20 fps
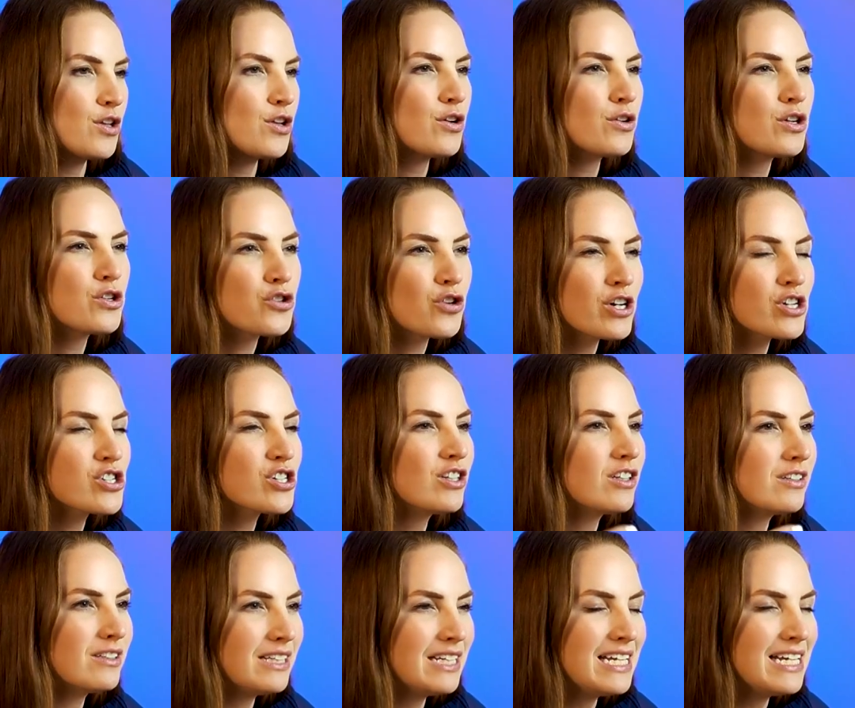Your
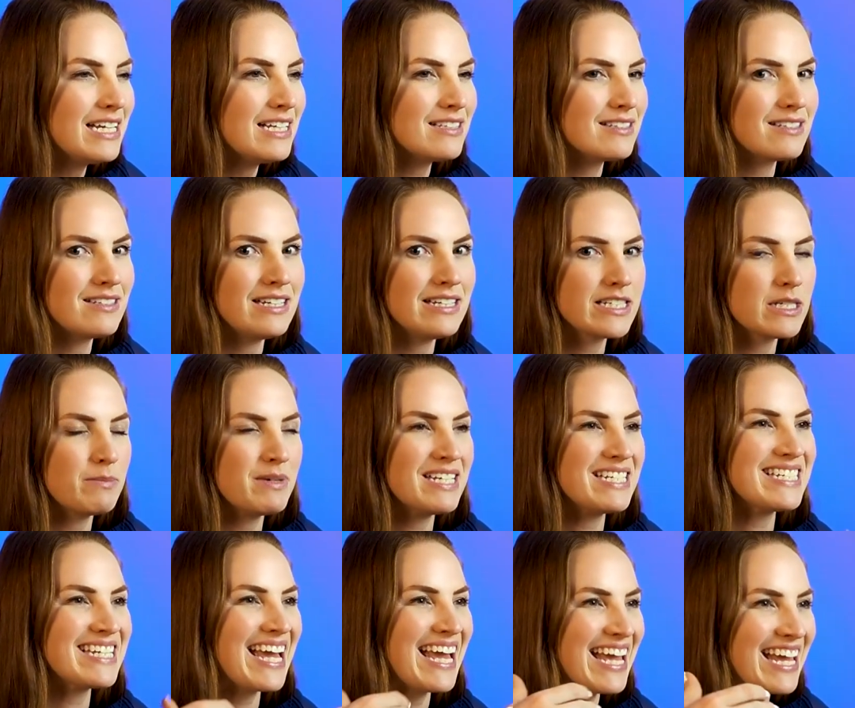nutritional needs need to be
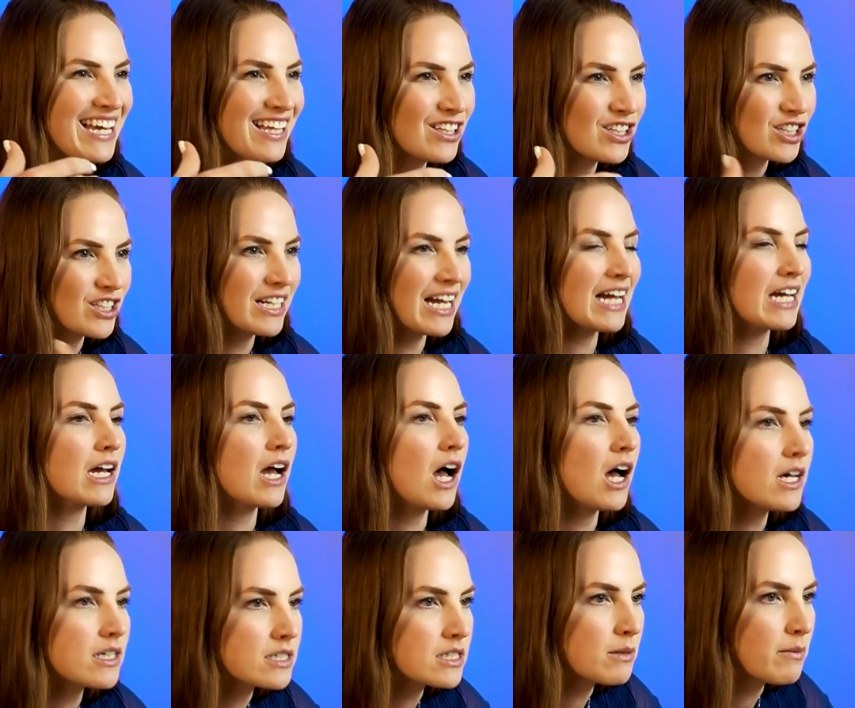tailored and
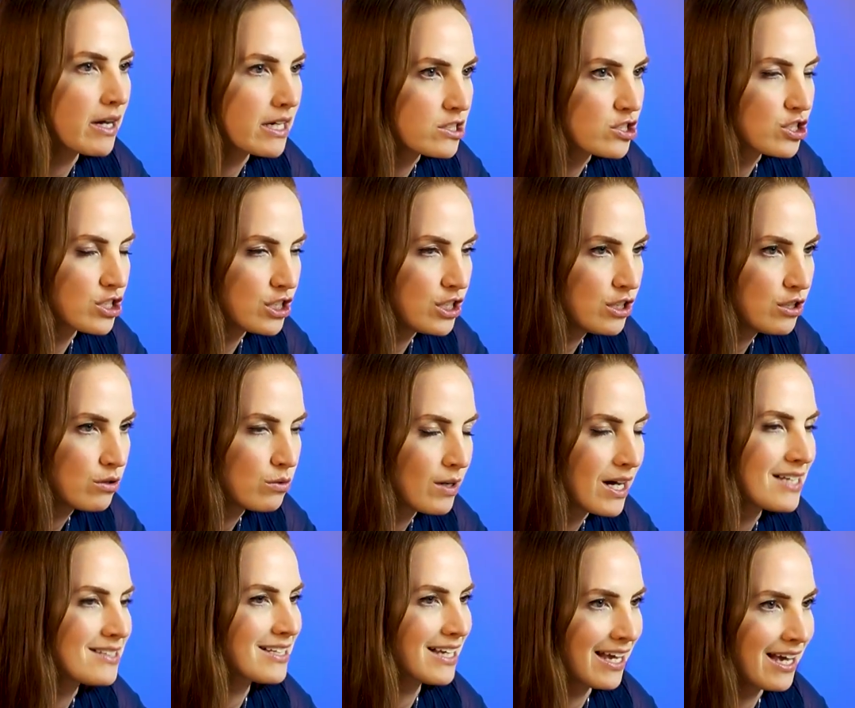customized to you
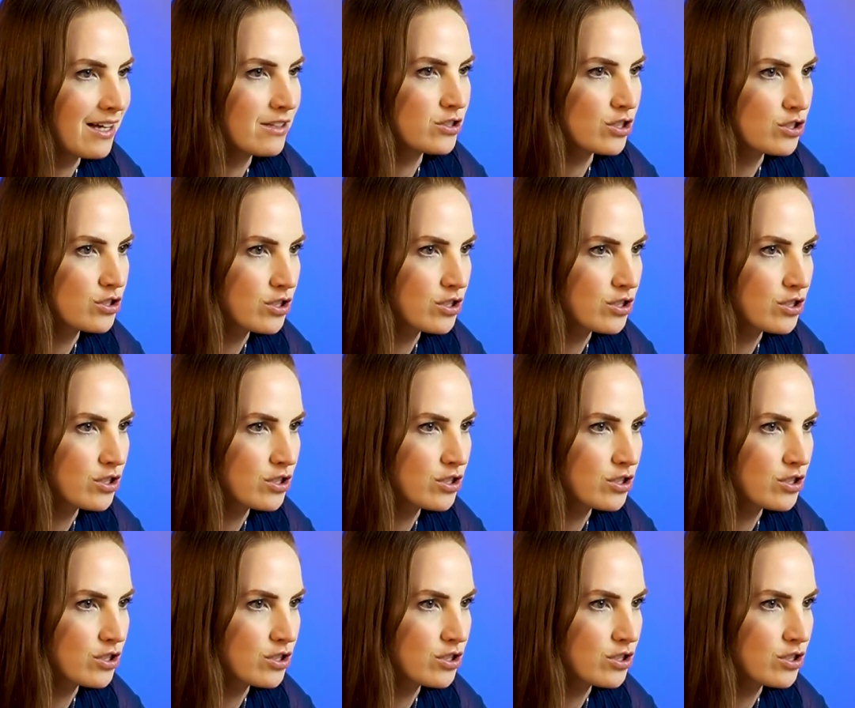as a cancer